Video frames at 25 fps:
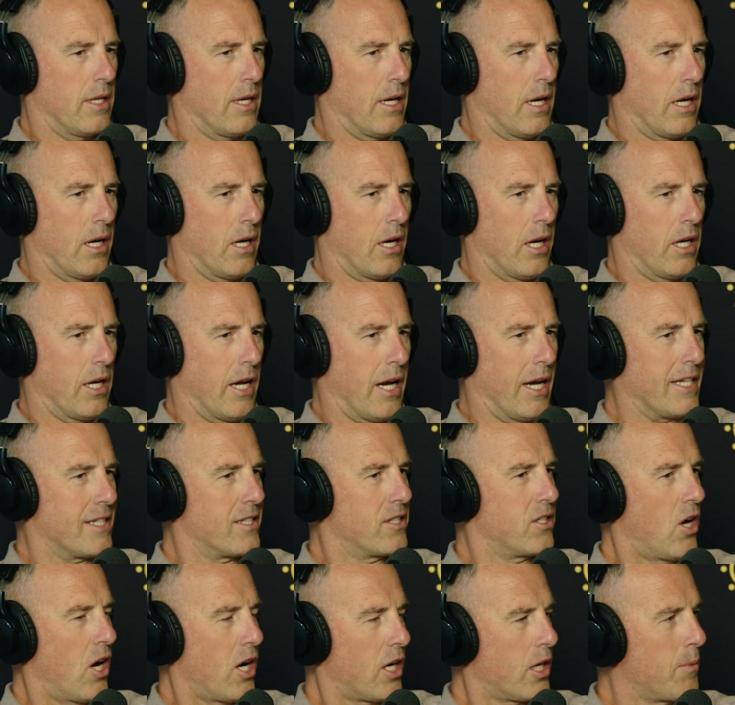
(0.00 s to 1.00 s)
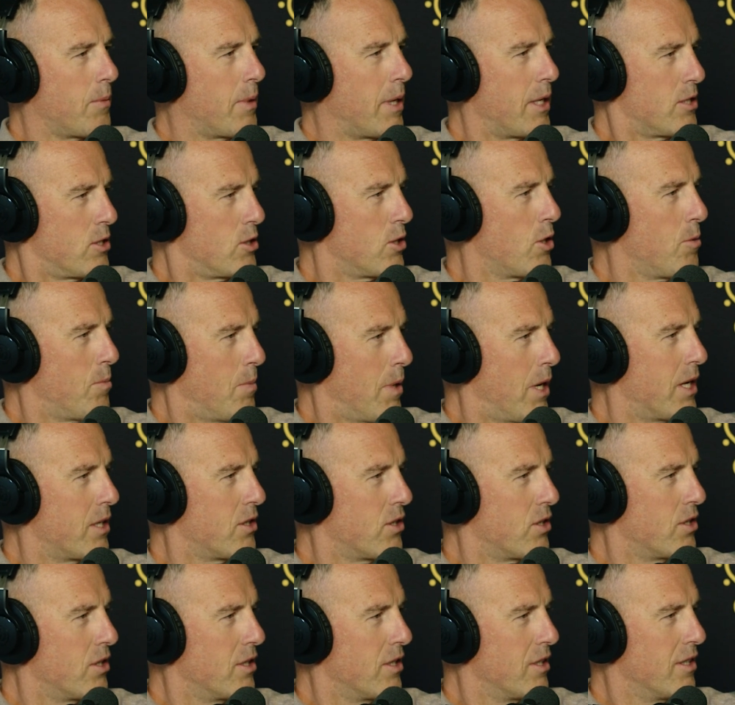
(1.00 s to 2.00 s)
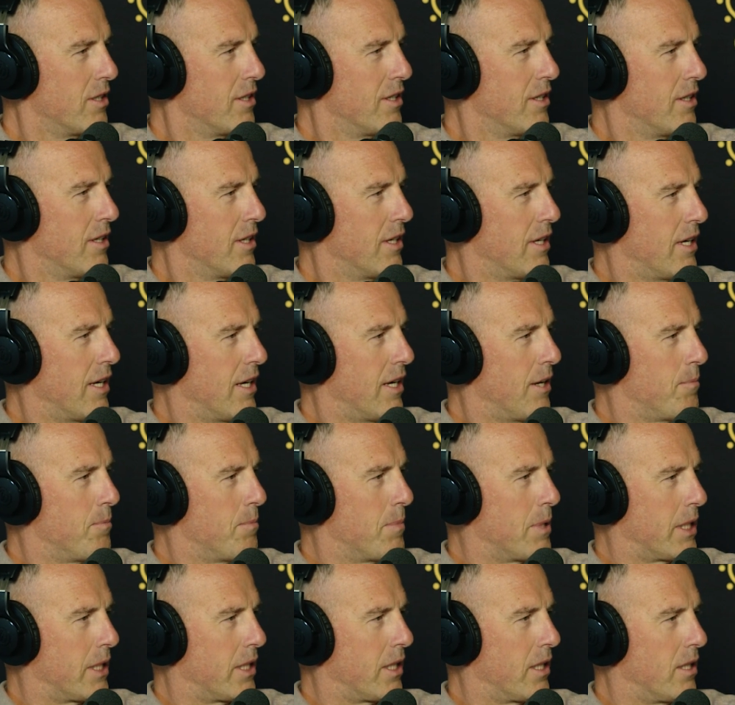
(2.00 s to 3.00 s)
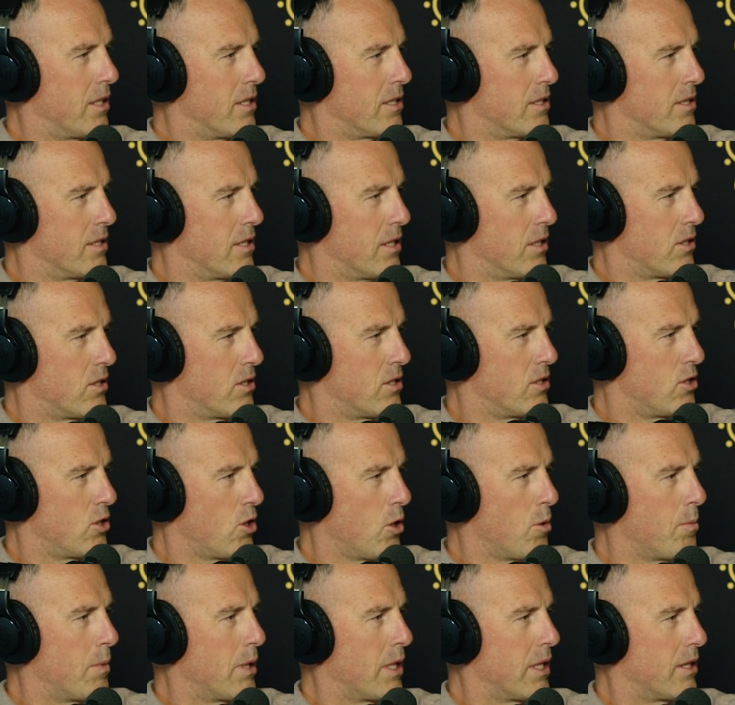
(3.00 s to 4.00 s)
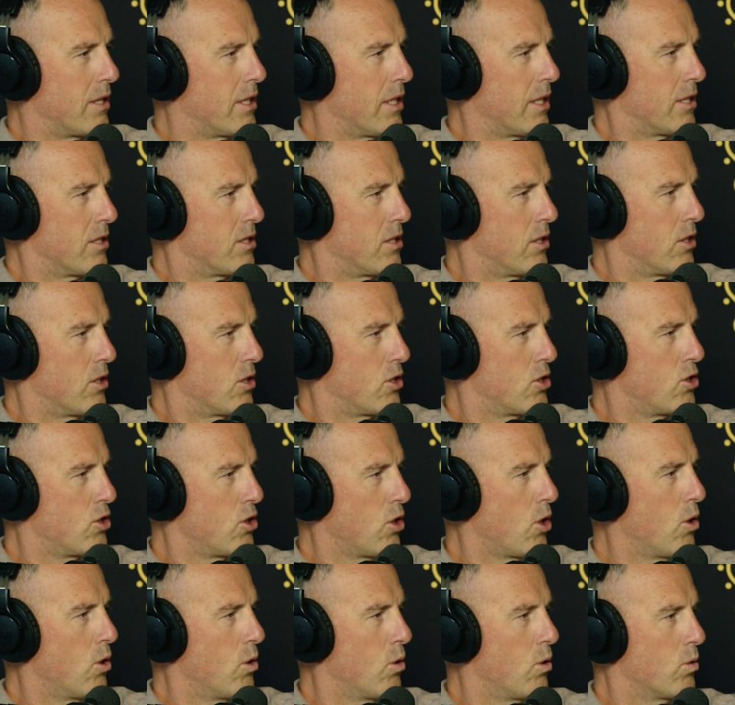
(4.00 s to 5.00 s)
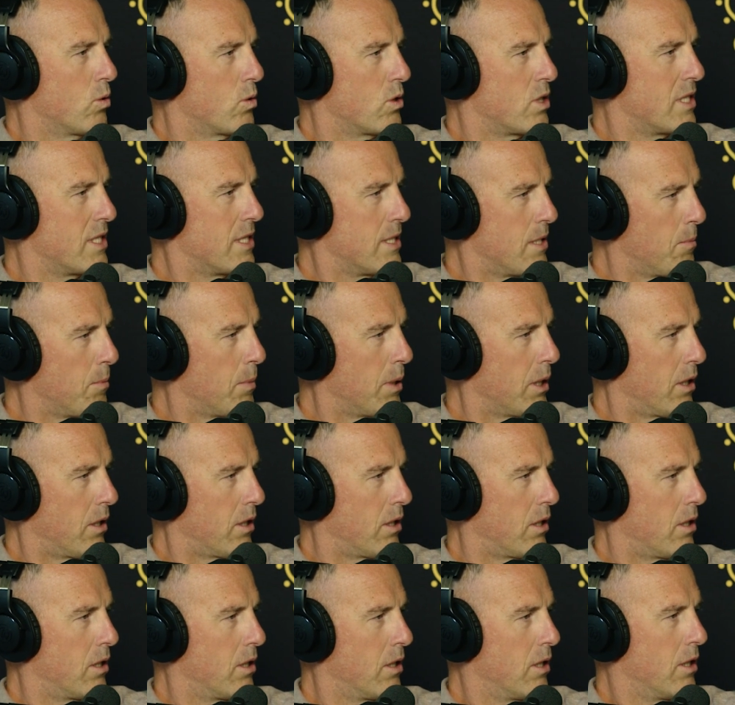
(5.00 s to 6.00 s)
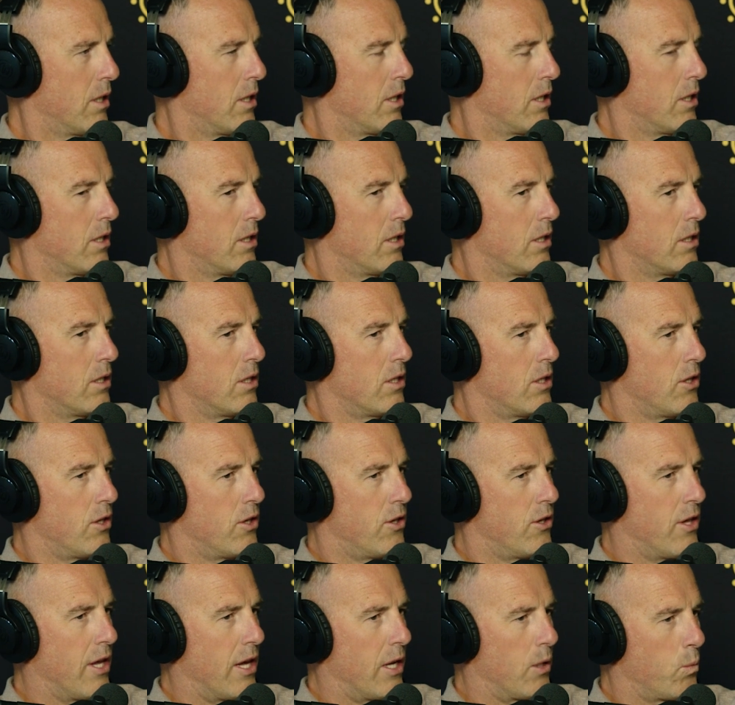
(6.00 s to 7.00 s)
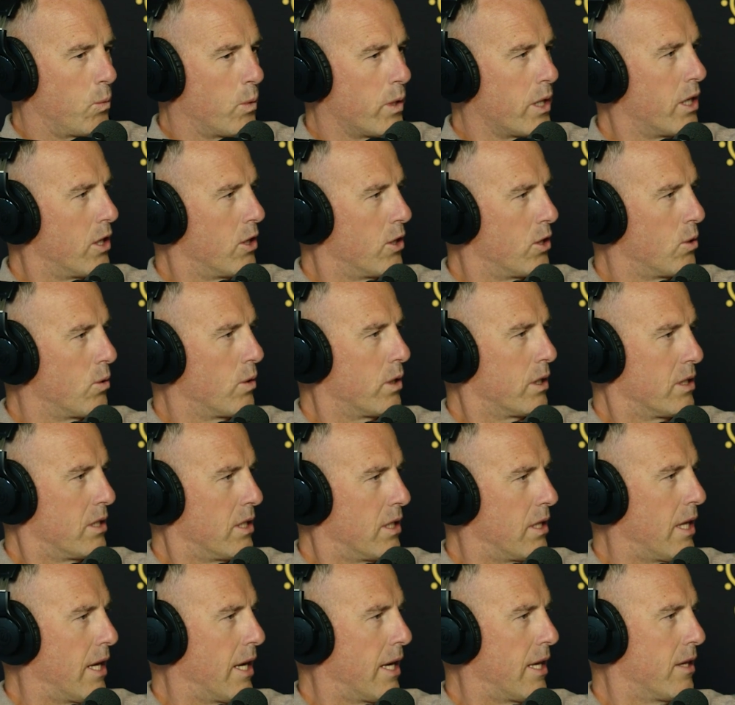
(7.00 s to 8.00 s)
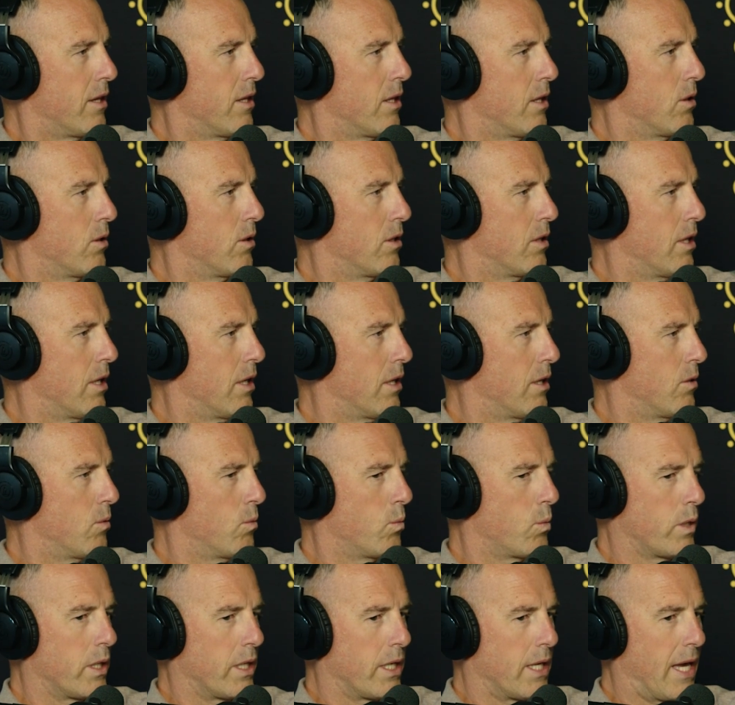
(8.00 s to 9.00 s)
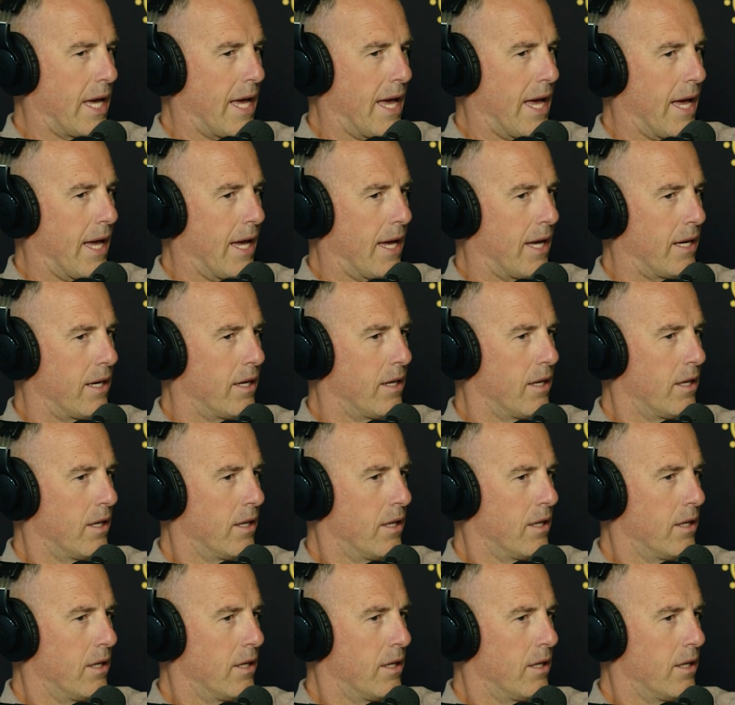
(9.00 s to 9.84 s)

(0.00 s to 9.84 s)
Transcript: I talk about it so much because there's so many things that are so similar that we are doing today that we had